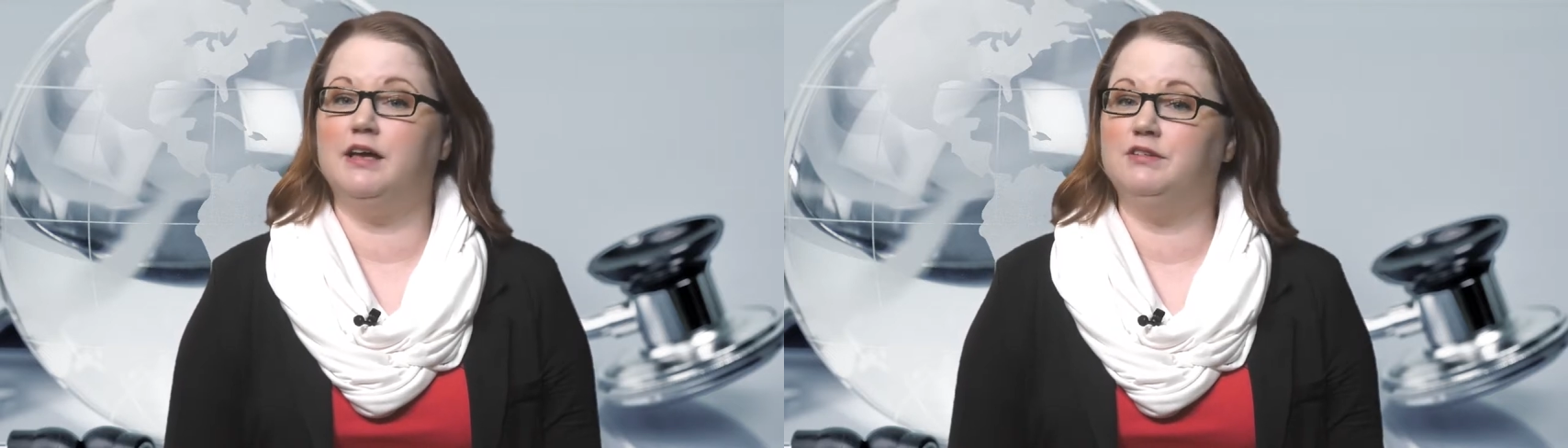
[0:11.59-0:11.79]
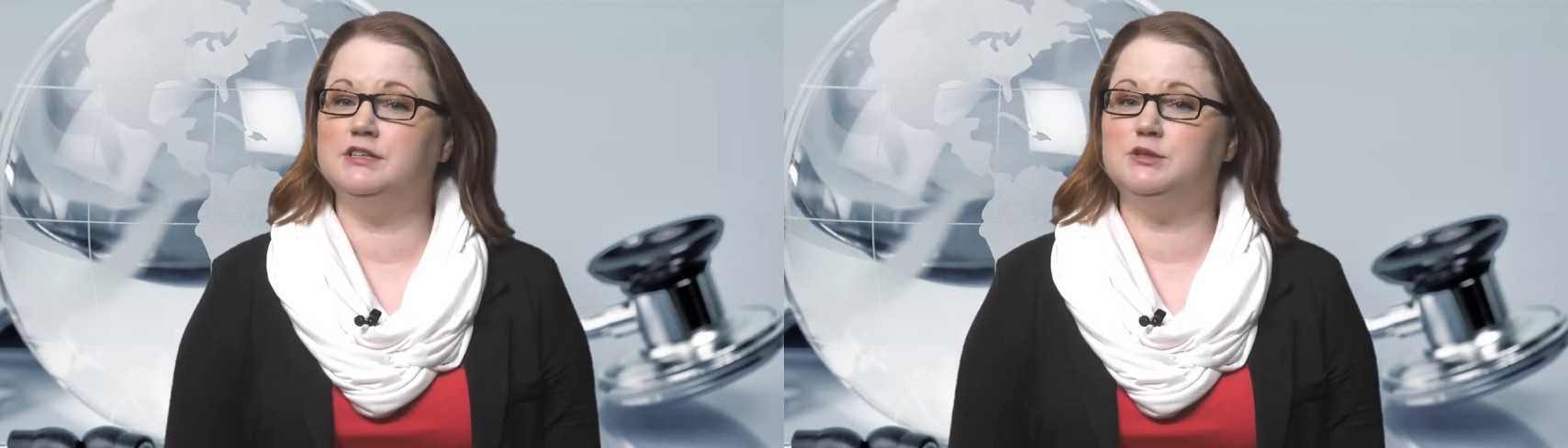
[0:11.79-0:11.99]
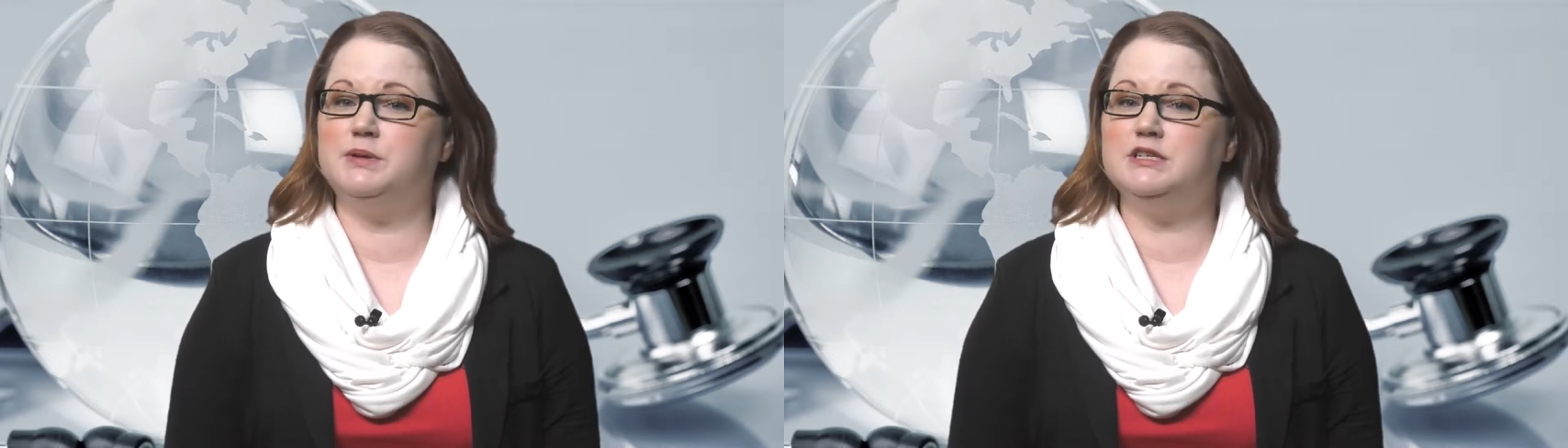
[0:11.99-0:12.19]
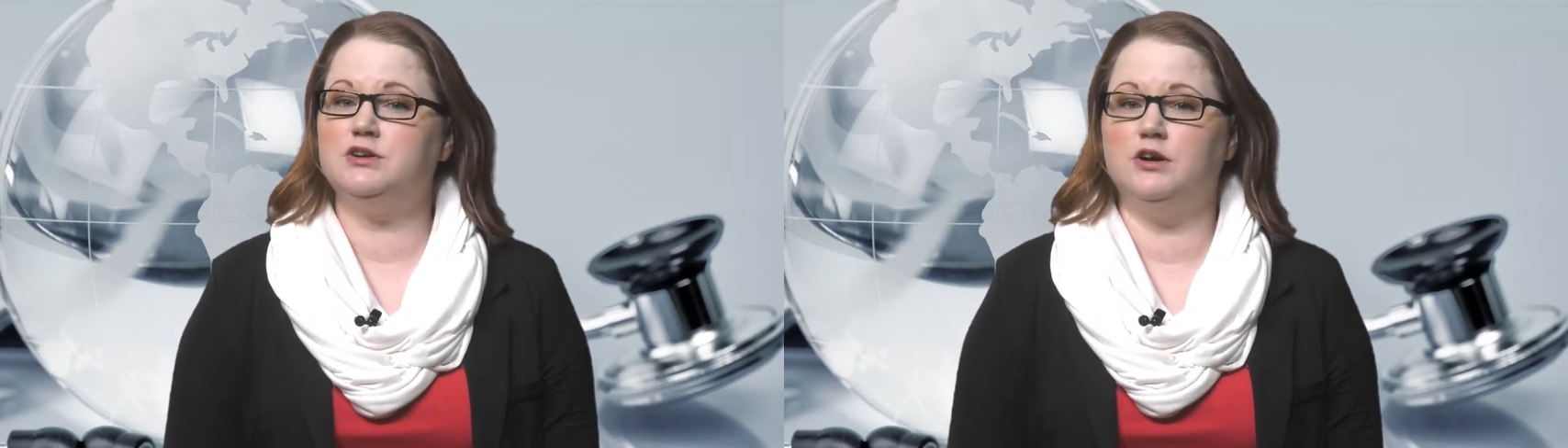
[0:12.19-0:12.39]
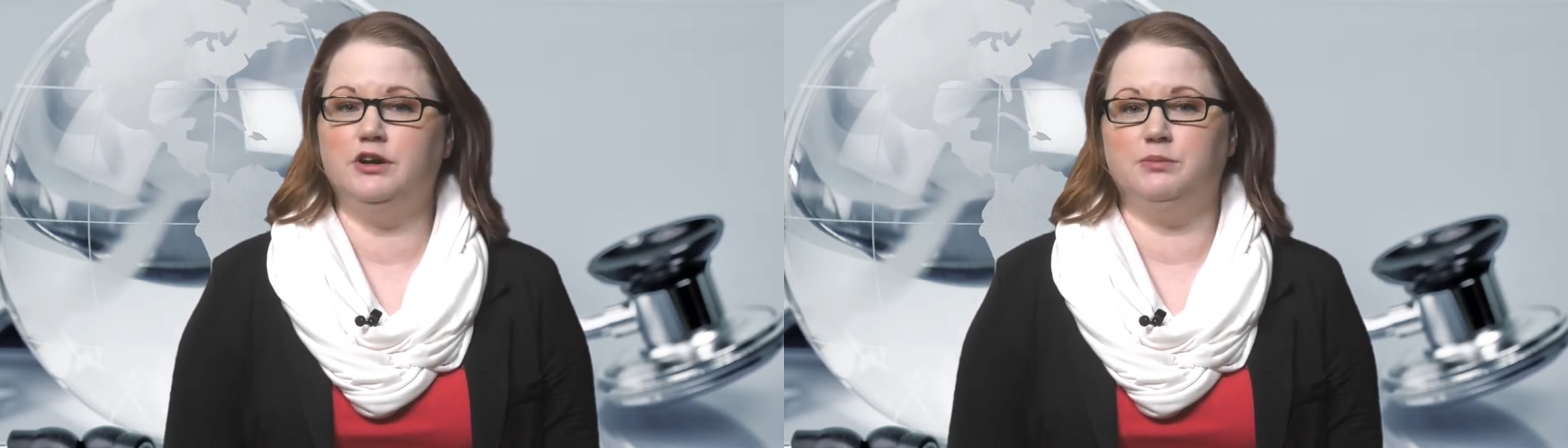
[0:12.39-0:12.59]

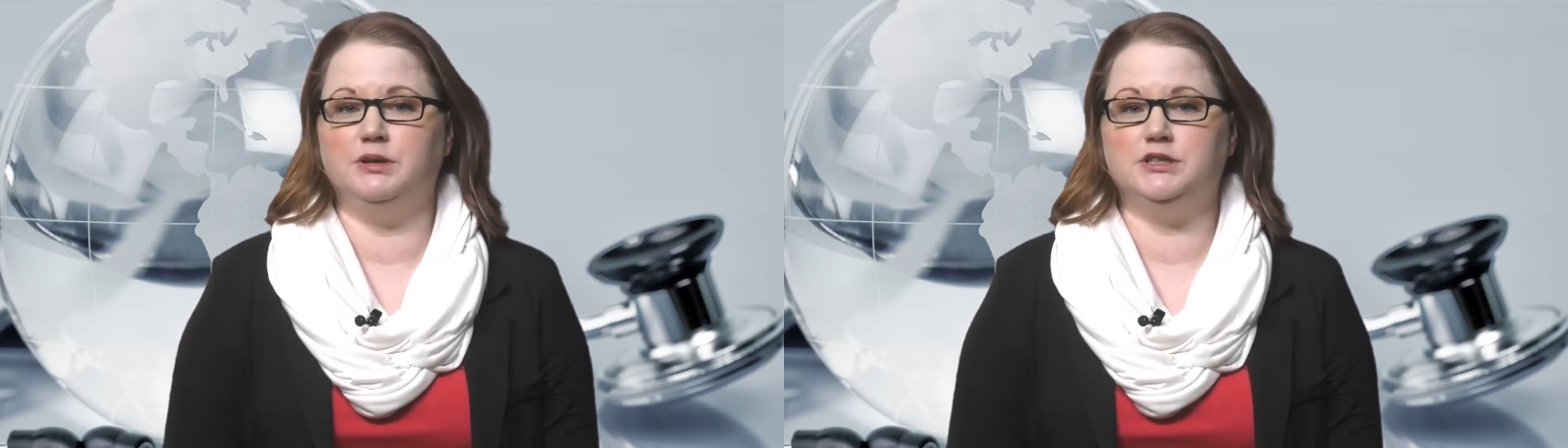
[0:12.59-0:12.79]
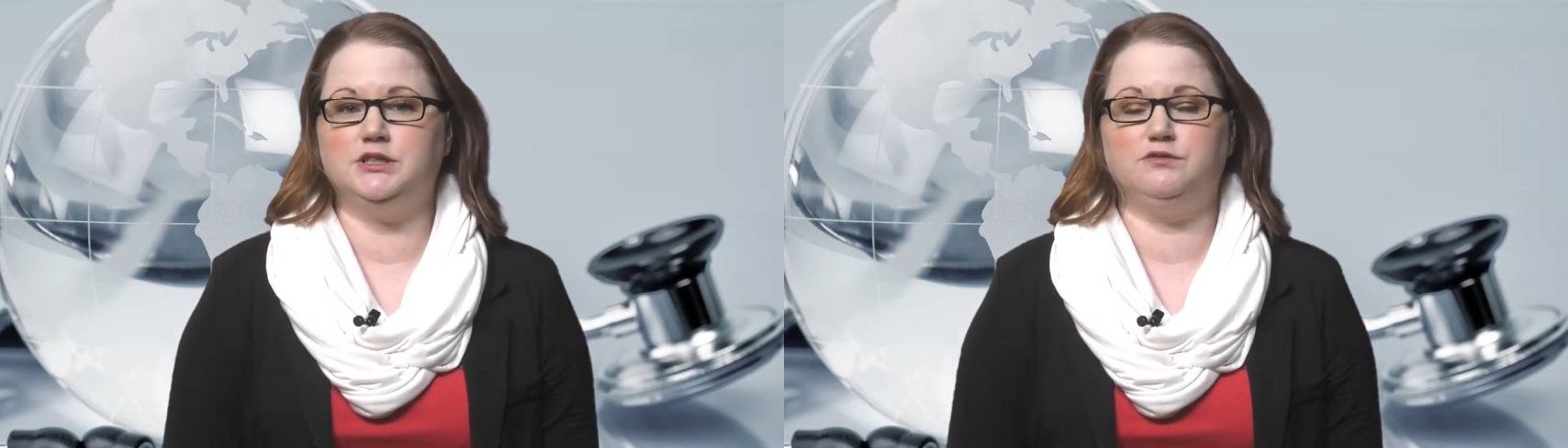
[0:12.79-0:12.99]
evidence-based arguments